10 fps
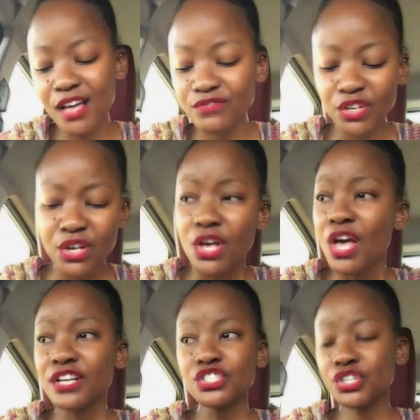have
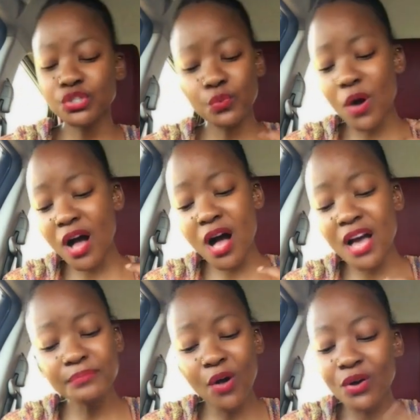just one
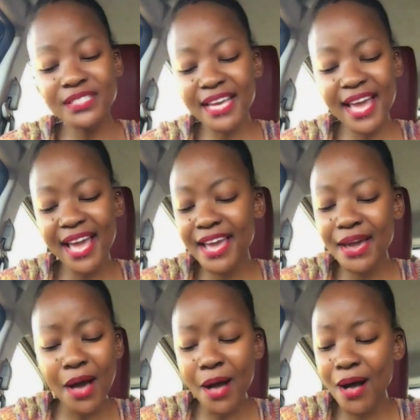more day
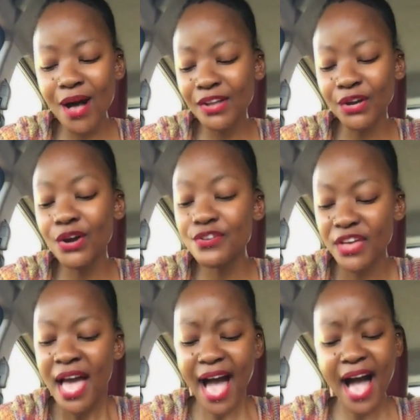on earth,
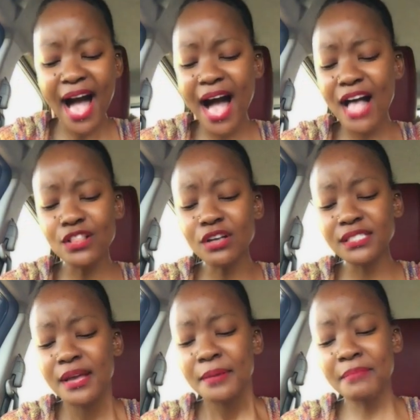I
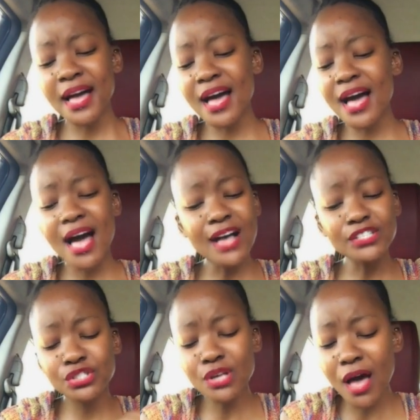lost my
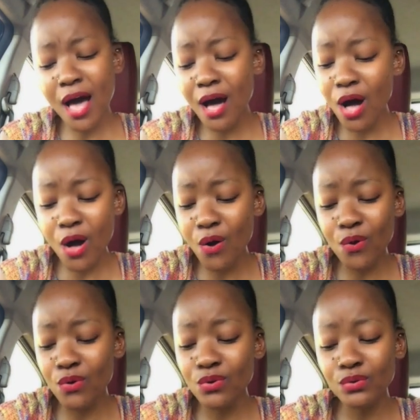
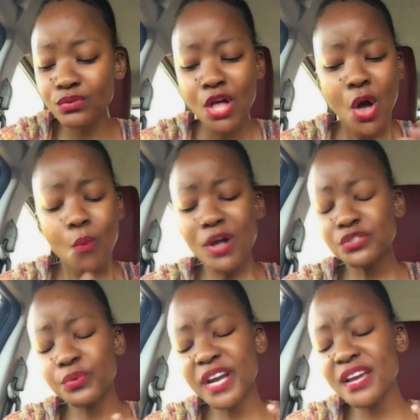soul, was
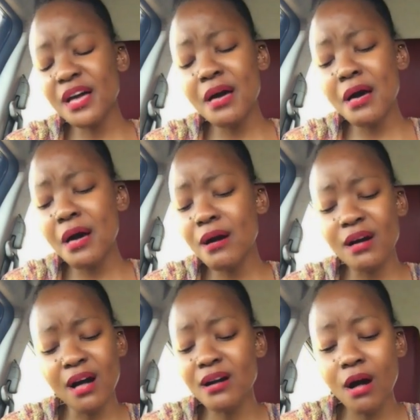
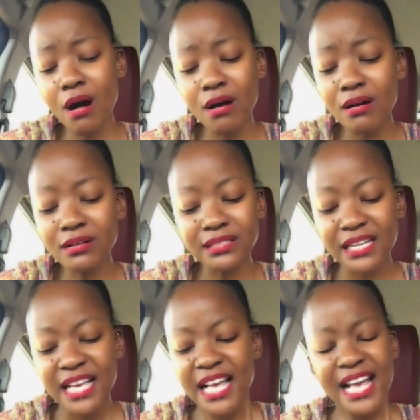reeled
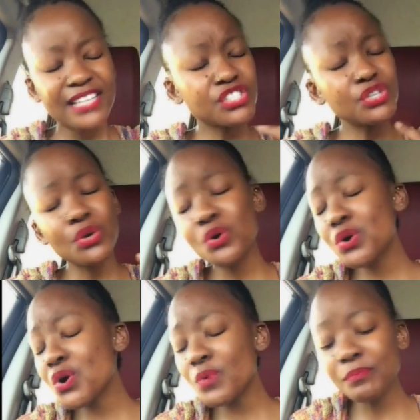into
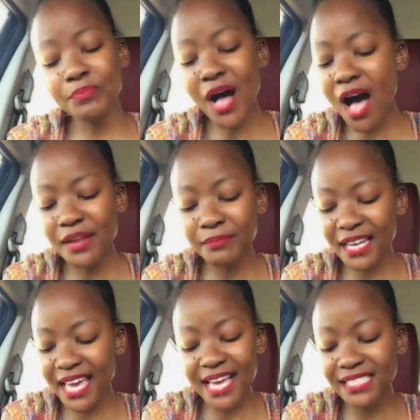a
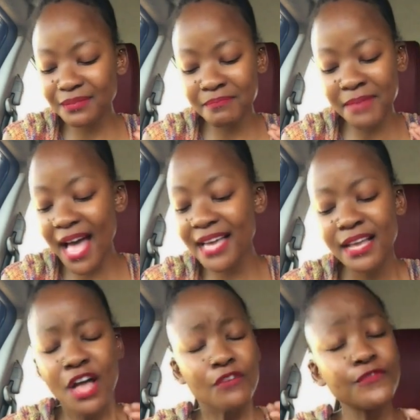bottomless mine
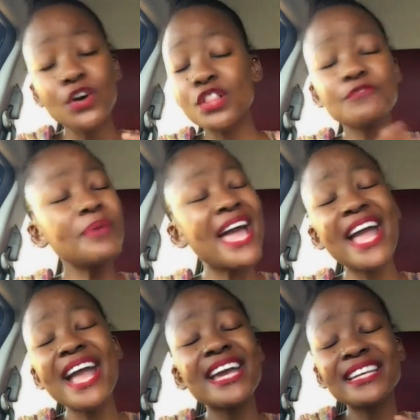full of
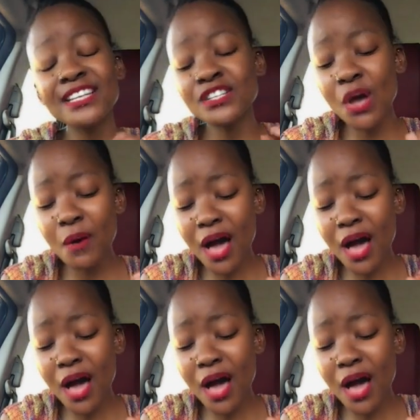pain and no